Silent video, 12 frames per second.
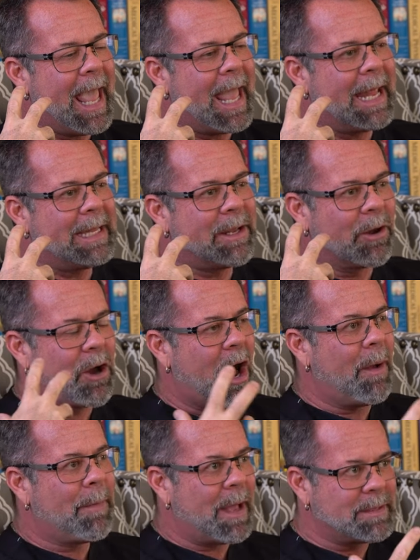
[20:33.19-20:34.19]
And they're
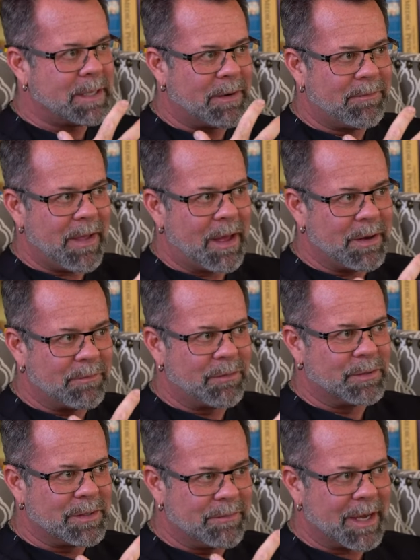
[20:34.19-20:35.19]
compounds that are found in
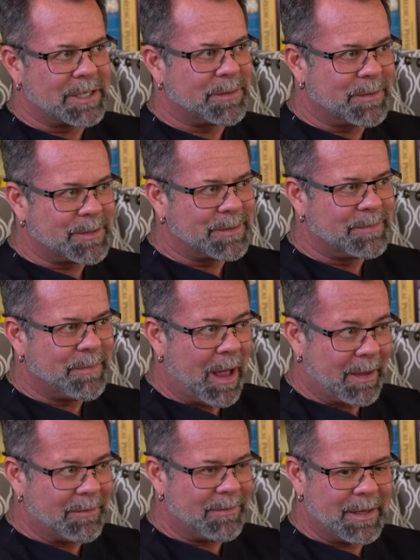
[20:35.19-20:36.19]
fruits and vegetables,
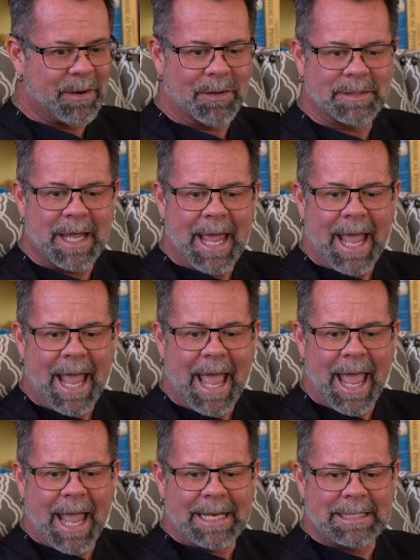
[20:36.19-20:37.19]
polyphenols.
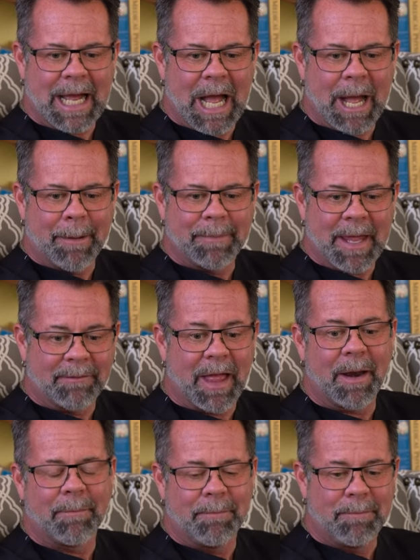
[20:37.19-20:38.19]
And um, they
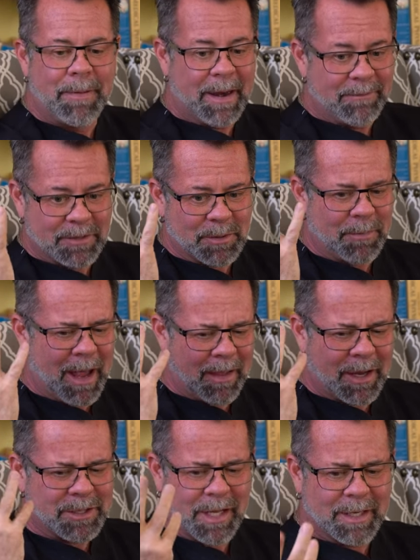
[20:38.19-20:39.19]
have a lot of beneficial
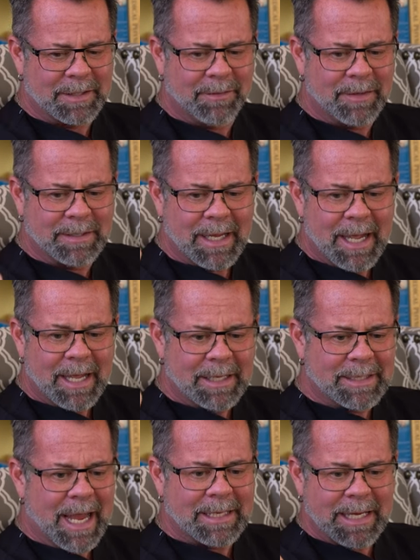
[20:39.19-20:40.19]
biological activities.
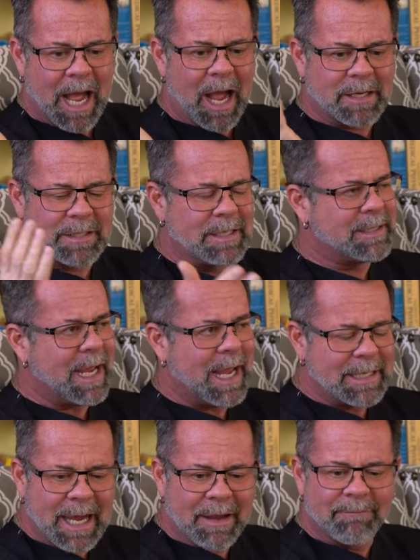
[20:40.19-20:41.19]
It's antioxidants,
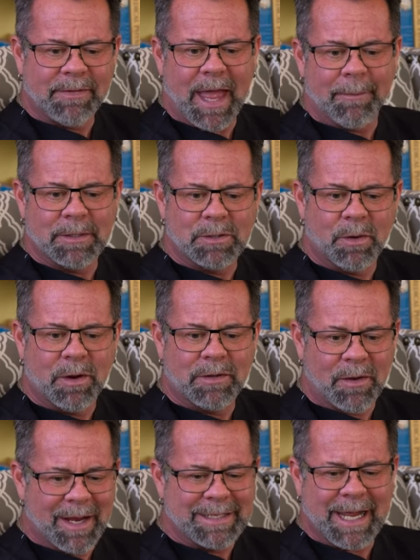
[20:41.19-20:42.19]

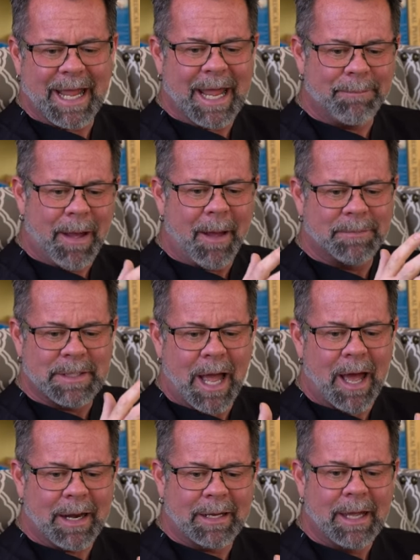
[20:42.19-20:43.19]
anti-inflammatory. They're
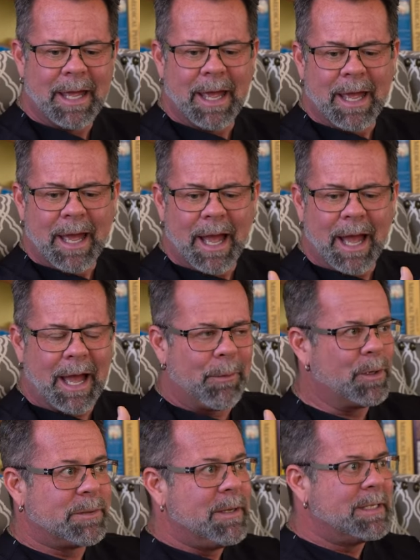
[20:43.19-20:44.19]
anti-apoptotic,
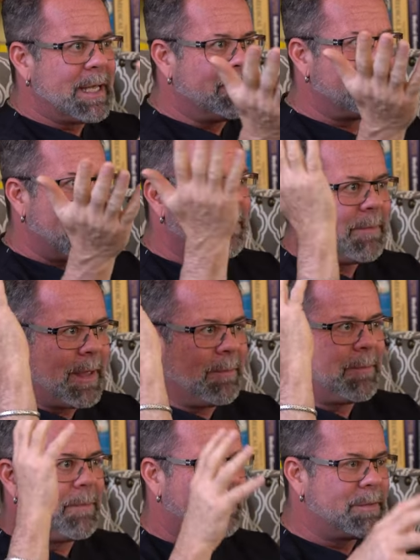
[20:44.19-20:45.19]
uh, which means they they
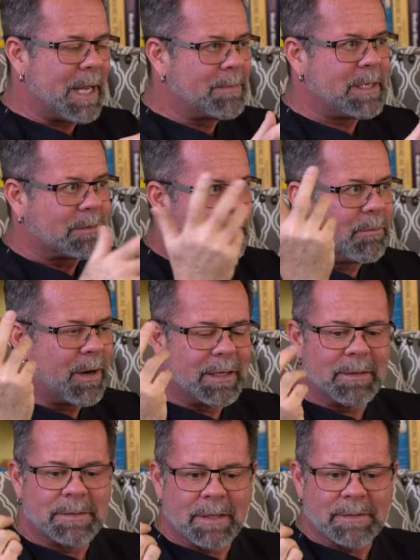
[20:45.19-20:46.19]
they stop cells from
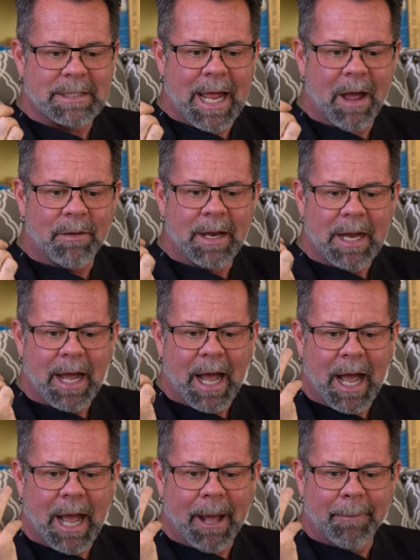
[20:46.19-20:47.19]
breaking themselves down.
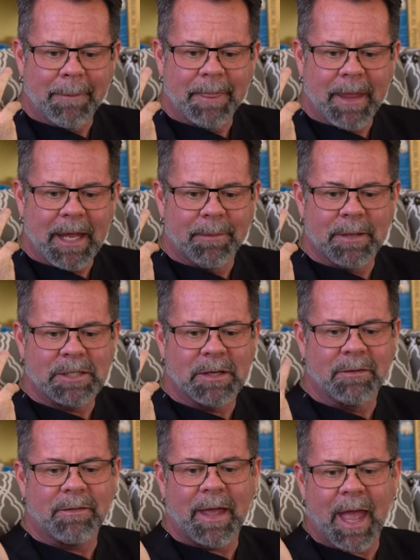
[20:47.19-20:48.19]
Um,
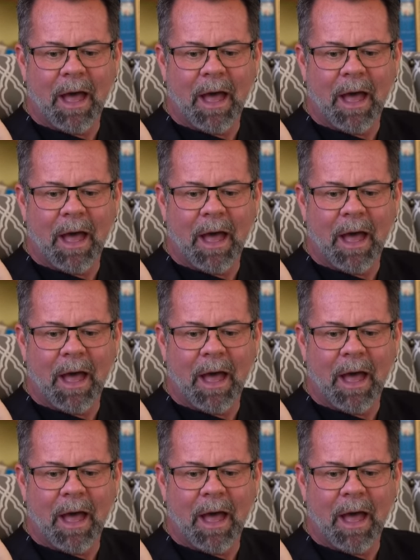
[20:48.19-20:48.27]
inhibition of